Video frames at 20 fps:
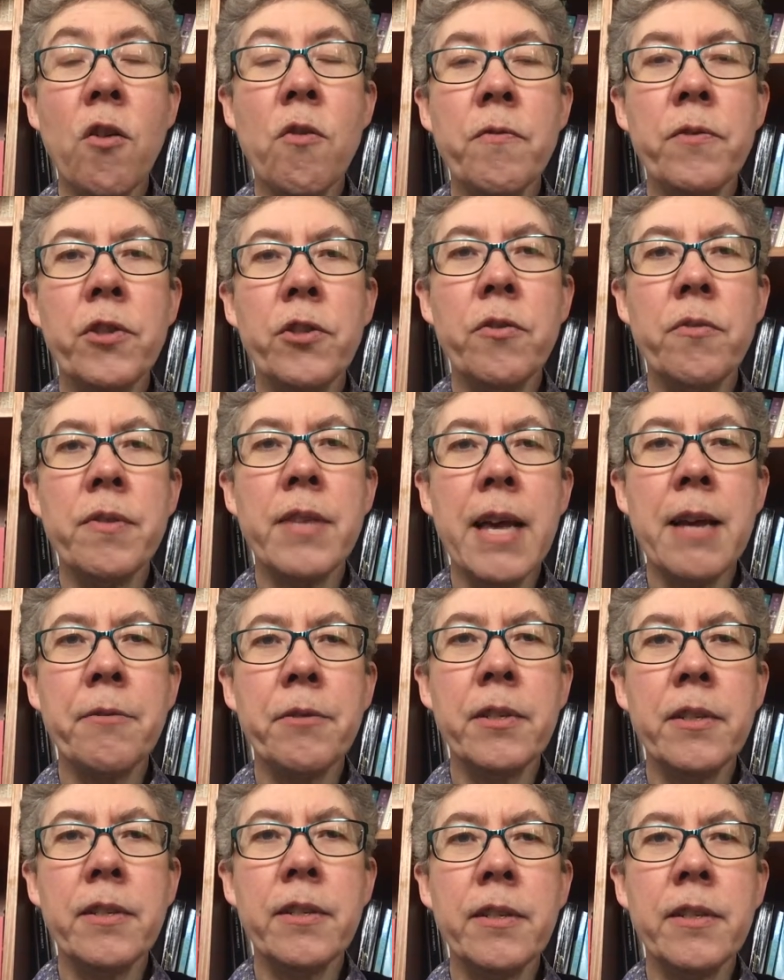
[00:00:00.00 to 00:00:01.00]
over
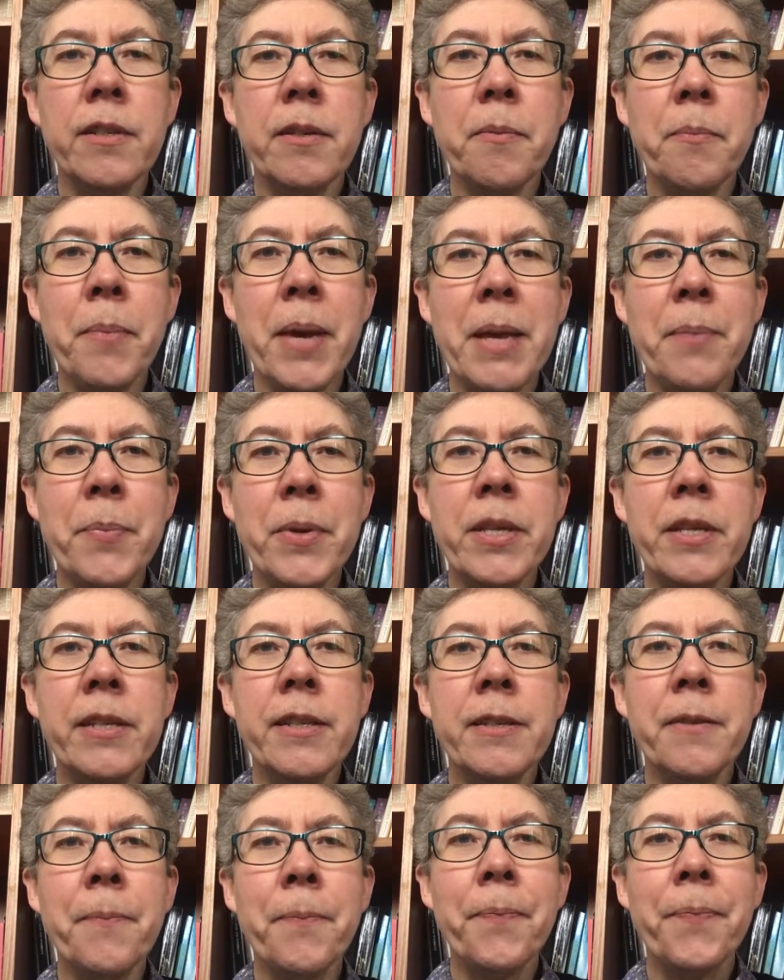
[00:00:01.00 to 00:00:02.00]
2,000
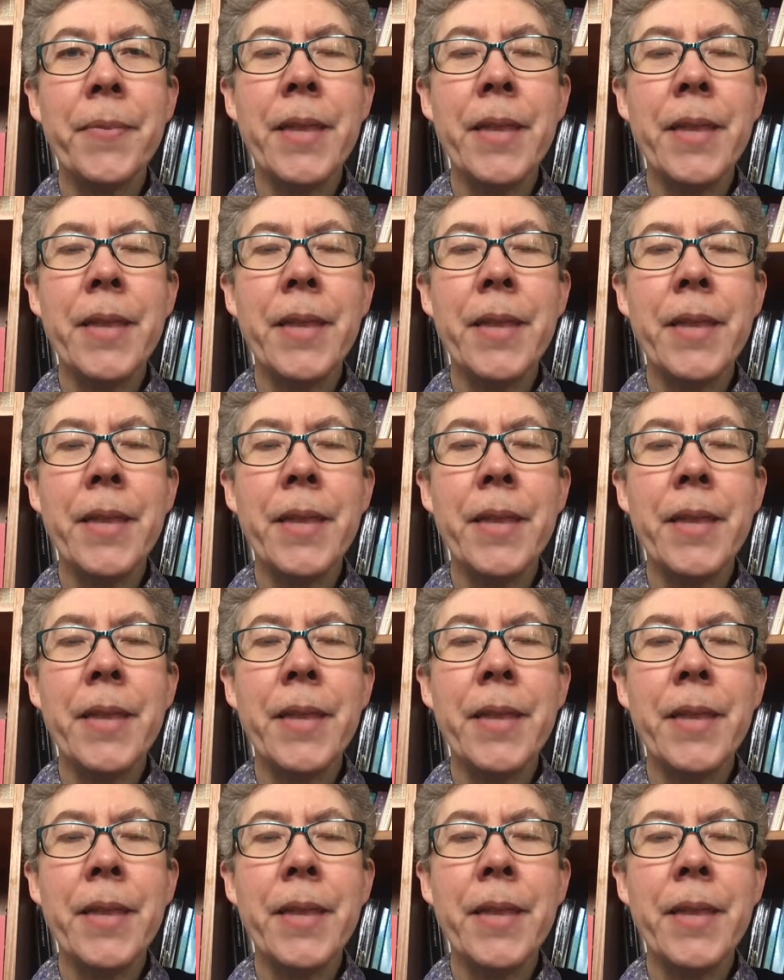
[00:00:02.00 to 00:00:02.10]
papers